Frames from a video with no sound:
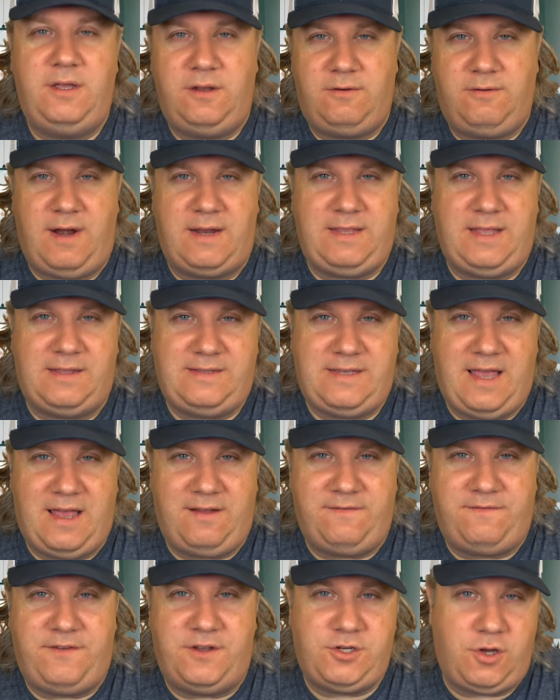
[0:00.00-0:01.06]
Write that down,
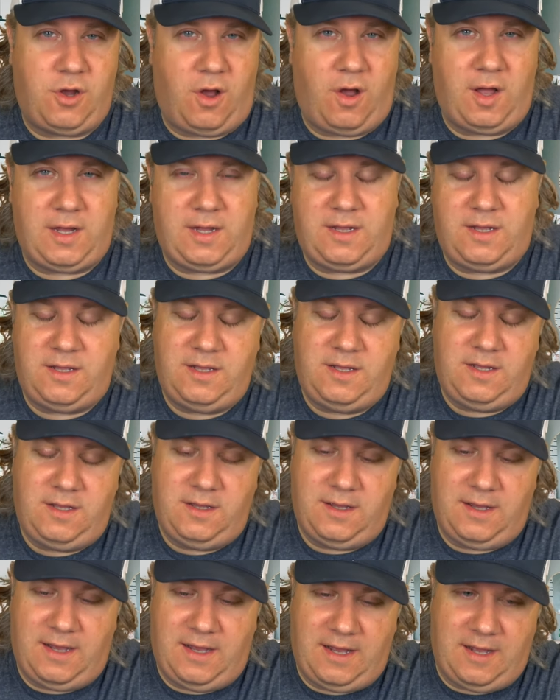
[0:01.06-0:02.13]
Fish Hawk.
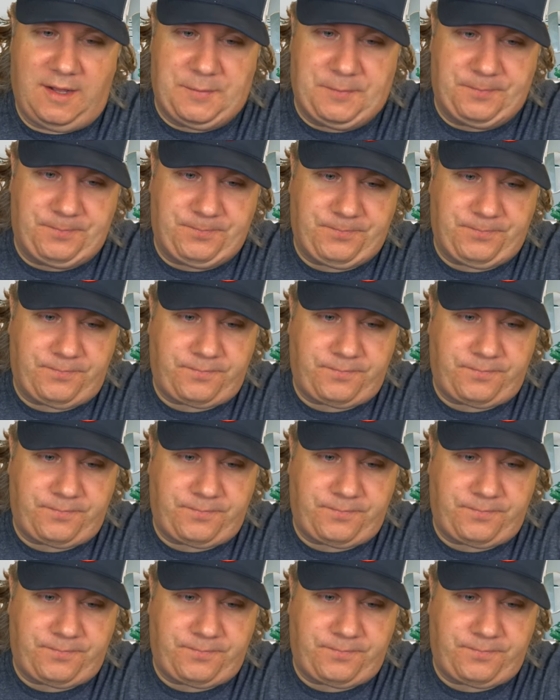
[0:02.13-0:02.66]
Um,